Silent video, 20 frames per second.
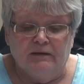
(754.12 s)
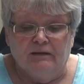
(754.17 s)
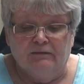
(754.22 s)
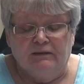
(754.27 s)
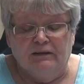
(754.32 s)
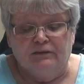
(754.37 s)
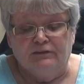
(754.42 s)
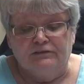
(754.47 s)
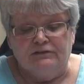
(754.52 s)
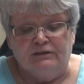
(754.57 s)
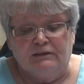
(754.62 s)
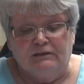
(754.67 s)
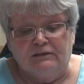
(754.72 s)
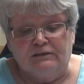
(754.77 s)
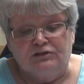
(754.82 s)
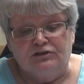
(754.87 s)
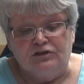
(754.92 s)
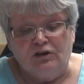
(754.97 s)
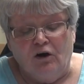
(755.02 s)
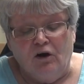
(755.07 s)
There's a
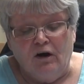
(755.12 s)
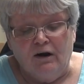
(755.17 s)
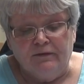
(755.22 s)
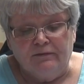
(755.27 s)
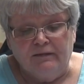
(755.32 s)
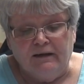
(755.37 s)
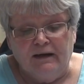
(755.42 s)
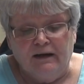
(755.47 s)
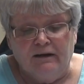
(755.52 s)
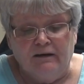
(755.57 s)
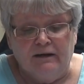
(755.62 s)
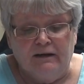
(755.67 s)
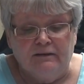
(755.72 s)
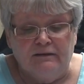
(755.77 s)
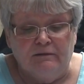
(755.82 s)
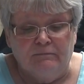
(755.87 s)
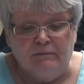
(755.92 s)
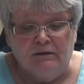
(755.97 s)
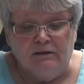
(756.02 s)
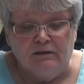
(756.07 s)
chart there in
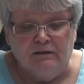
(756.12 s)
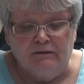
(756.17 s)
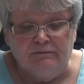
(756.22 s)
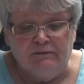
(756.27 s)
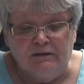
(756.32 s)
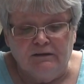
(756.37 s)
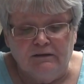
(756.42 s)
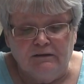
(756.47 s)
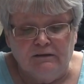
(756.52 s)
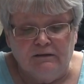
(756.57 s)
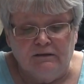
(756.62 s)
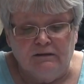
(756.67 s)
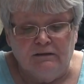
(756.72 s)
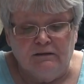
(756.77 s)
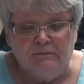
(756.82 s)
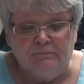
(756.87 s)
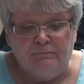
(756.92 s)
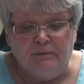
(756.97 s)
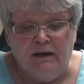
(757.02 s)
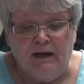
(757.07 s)
the middle of the
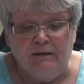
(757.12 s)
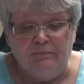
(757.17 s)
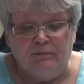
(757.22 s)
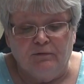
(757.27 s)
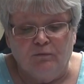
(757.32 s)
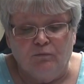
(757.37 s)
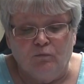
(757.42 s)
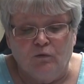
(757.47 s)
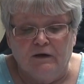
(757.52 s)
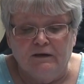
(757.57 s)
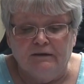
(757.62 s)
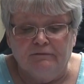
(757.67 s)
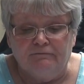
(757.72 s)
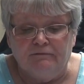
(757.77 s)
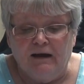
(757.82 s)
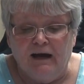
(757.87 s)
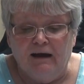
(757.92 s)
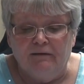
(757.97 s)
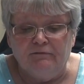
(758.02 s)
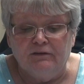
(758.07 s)
paper. 1 to
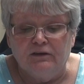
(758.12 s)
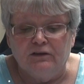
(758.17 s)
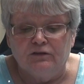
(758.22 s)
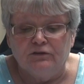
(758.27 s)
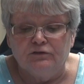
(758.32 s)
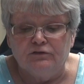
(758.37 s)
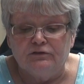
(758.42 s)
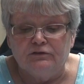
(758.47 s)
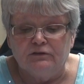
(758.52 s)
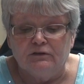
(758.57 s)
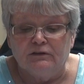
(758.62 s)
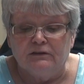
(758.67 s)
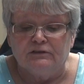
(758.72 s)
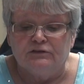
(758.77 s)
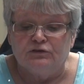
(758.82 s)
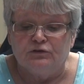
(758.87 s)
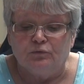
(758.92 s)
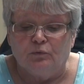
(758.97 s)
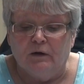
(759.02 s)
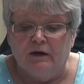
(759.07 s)
5 years
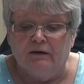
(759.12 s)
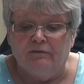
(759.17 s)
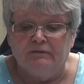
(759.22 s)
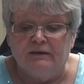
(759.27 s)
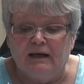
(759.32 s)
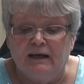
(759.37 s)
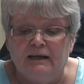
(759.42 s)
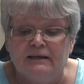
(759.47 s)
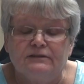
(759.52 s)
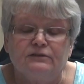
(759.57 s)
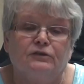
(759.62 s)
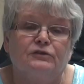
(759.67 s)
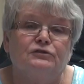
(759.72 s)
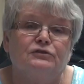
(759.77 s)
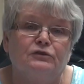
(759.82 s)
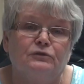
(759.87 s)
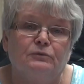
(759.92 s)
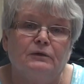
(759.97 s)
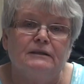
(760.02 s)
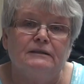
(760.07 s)
is 12 days or
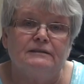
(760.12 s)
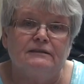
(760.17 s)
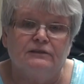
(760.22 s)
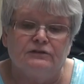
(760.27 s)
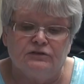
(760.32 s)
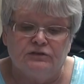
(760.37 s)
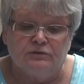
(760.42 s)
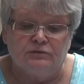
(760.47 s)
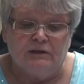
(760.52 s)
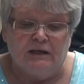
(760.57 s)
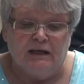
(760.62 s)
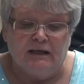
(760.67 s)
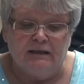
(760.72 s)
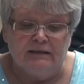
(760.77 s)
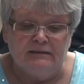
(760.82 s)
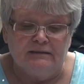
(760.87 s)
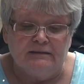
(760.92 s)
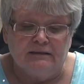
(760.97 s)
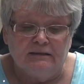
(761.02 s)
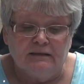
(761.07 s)
2 weeks and 2
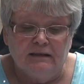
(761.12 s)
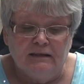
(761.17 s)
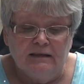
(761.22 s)
days.